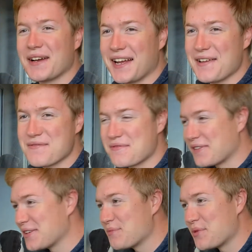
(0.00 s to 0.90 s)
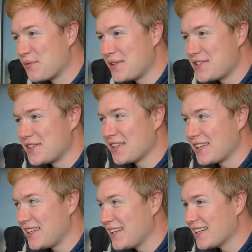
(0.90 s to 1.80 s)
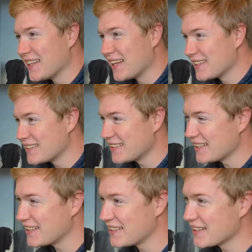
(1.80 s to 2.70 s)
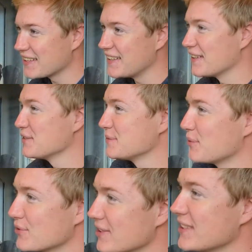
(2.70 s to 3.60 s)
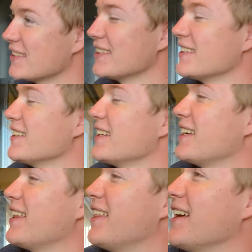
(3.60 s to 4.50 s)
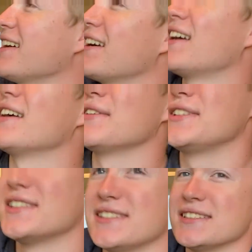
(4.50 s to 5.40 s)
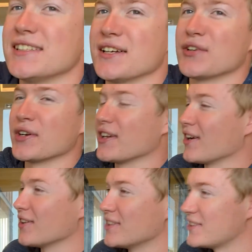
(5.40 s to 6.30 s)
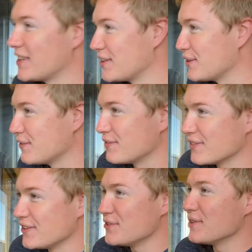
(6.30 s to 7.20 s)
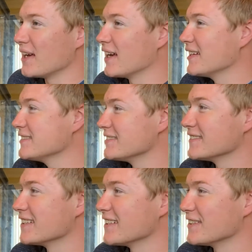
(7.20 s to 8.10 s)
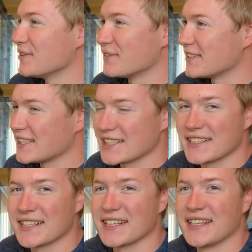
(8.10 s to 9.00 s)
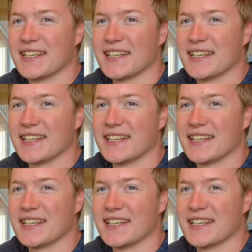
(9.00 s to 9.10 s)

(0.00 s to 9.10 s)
I am from originally Lexington, Kentucky. I was born there, which is the great college town of UK, University of Kentucky.